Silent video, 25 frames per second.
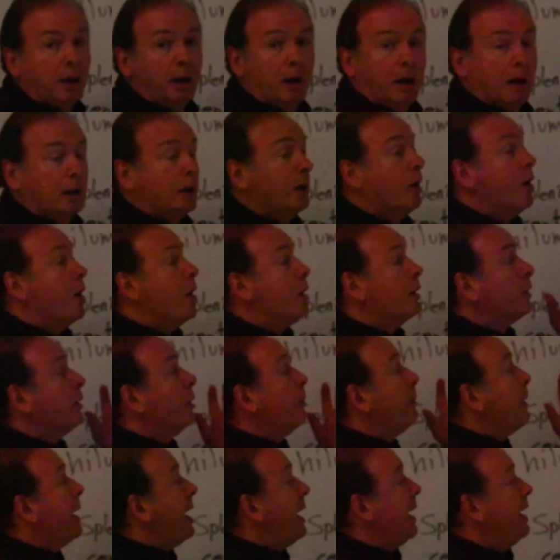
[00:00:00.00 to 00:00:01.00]
Along the
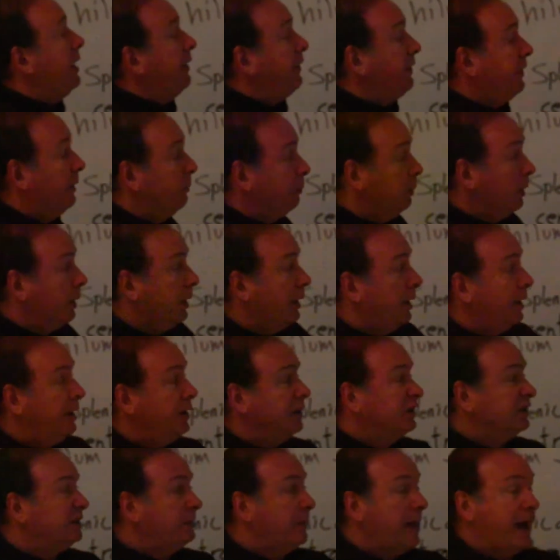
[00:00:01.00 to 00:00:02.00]
path, the blood
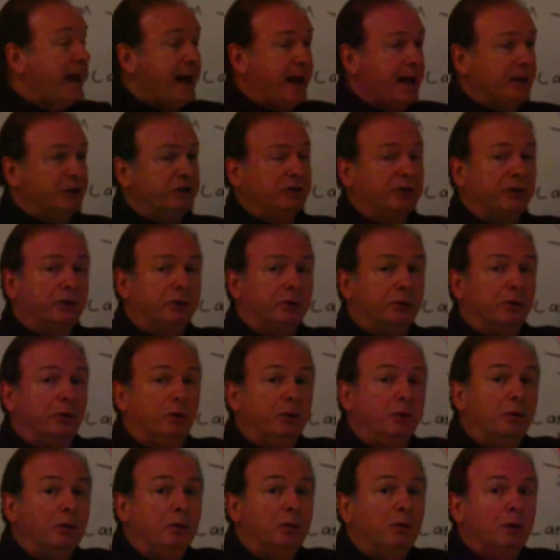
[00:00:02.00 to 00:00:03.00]
is passed
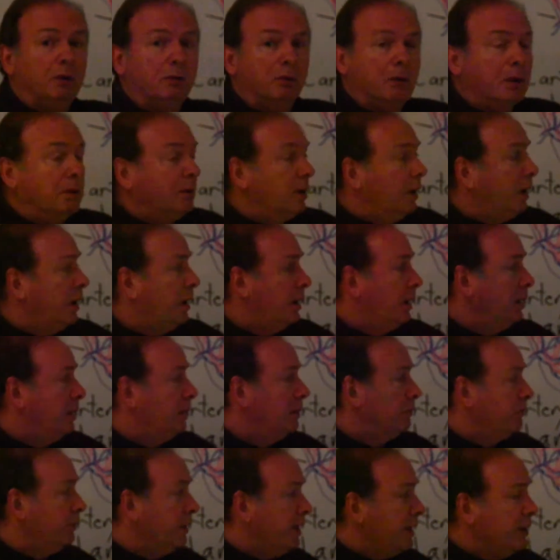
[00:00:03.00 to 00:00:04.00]
through
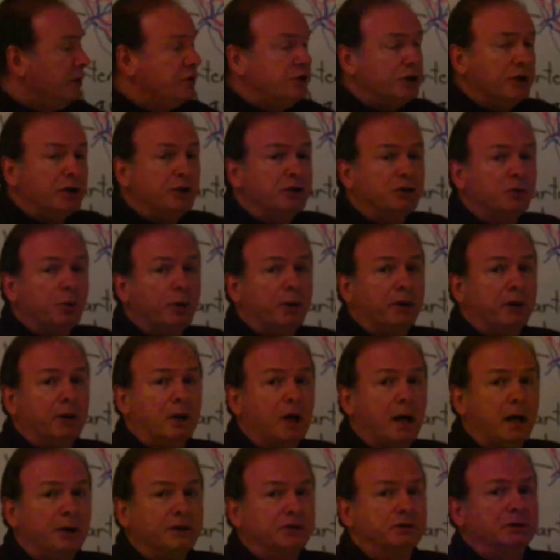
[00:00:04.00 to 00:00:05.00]
regions with
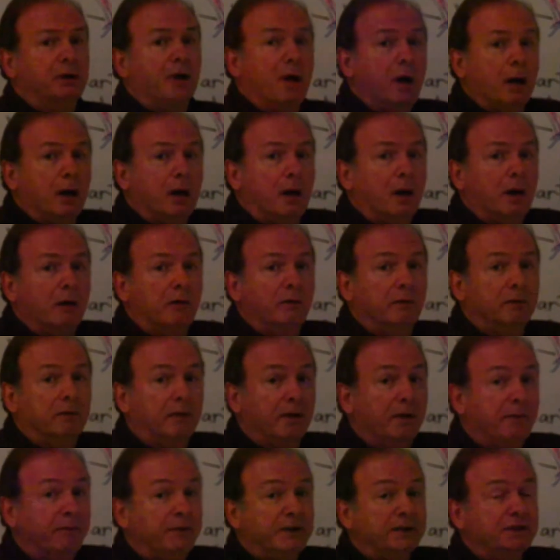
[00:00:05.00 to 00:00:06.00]
lots of
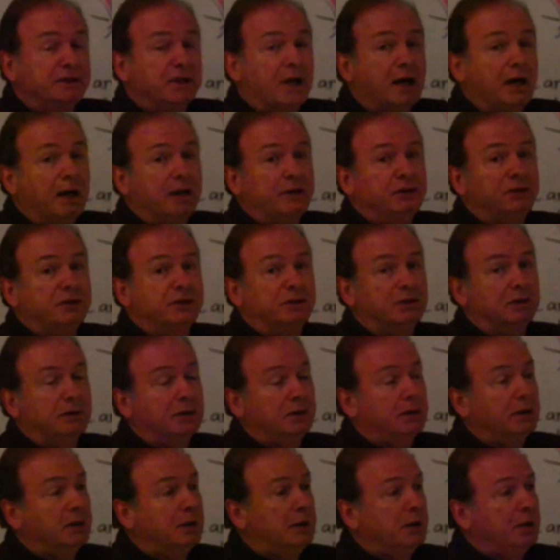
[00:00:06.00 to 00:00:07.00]
lymphocytes,
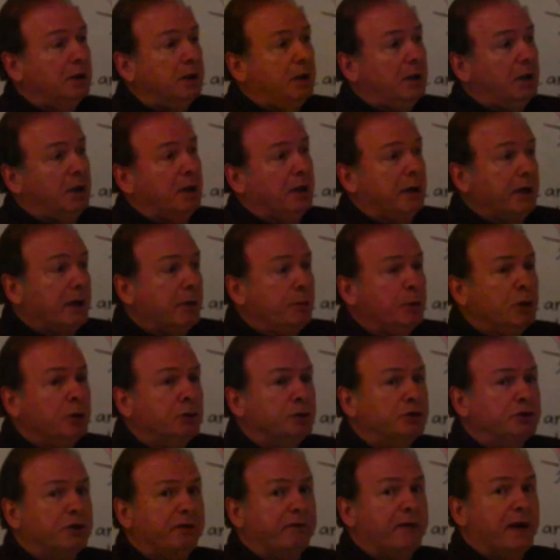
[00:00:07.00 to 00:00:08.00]

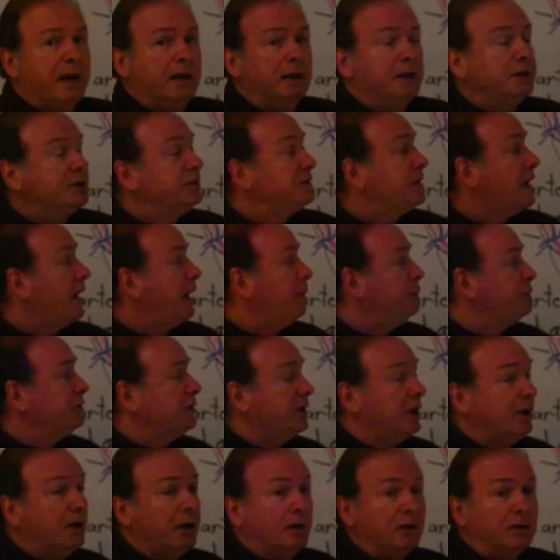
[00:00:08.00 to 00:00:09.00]
immune surveillance type
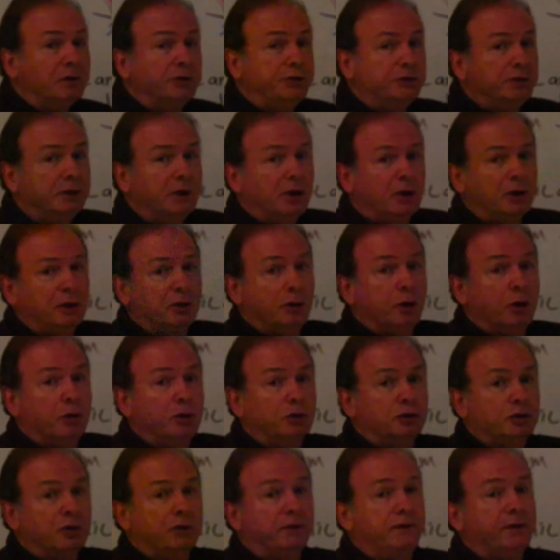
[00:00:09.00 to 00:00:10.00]
cells,
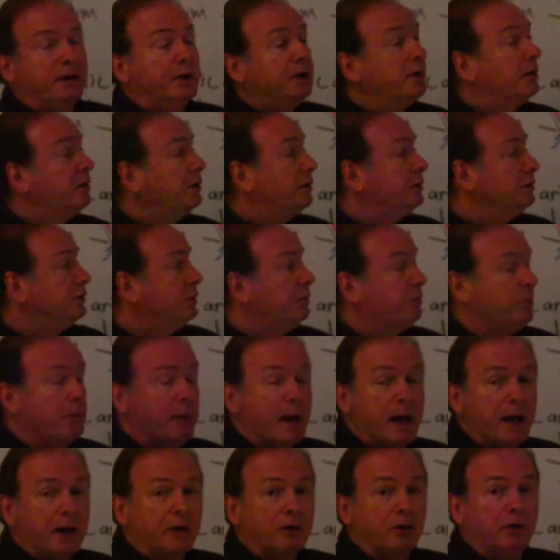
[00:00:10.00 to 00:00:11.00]
neutrophils,
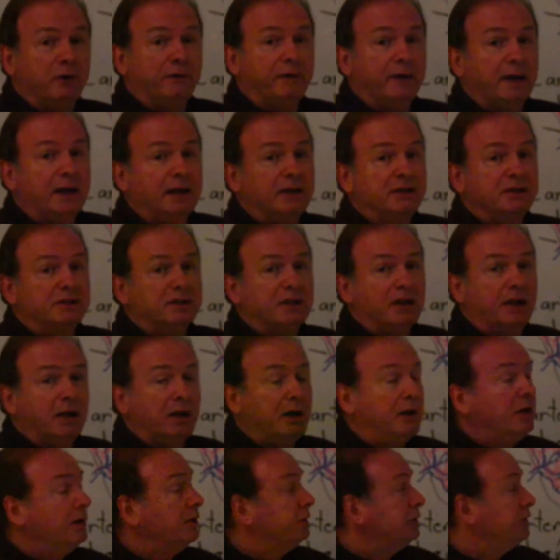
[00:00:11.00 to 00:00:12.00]
macrophage
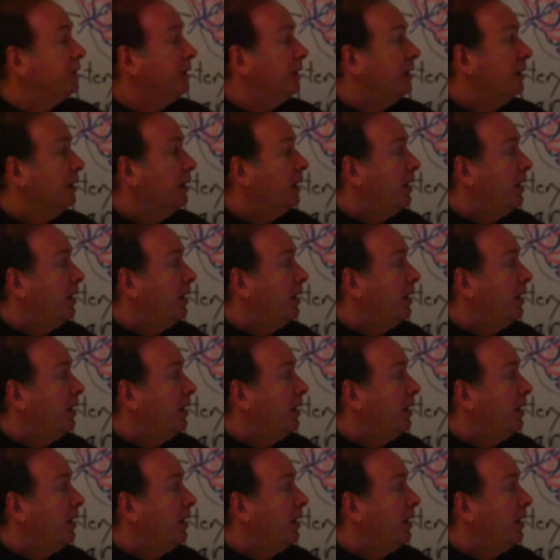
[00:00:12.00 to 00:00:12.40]
cells,